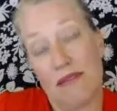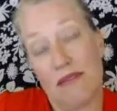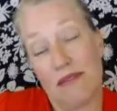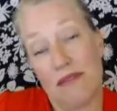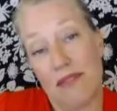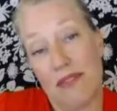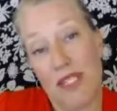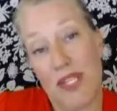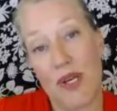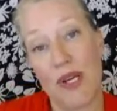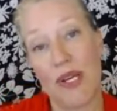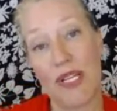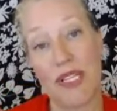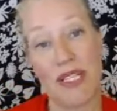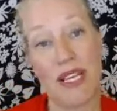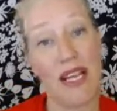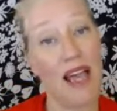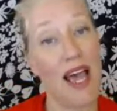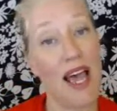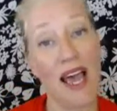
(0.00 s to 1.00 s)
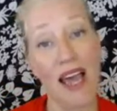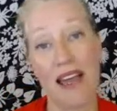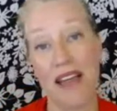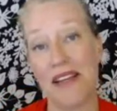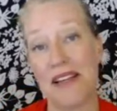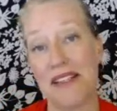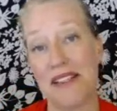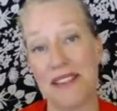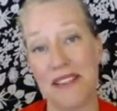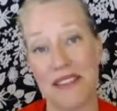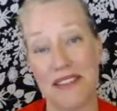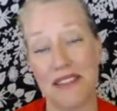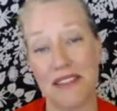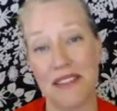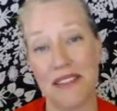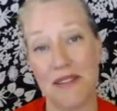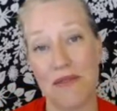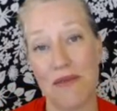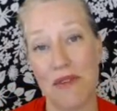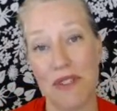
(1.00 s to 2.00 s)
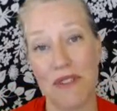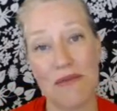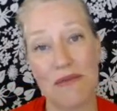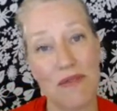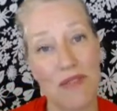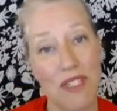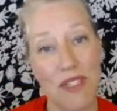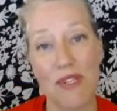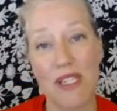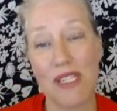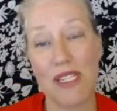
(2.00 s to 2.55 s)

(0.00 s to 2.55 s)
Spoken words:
And so I say, hi, we're doing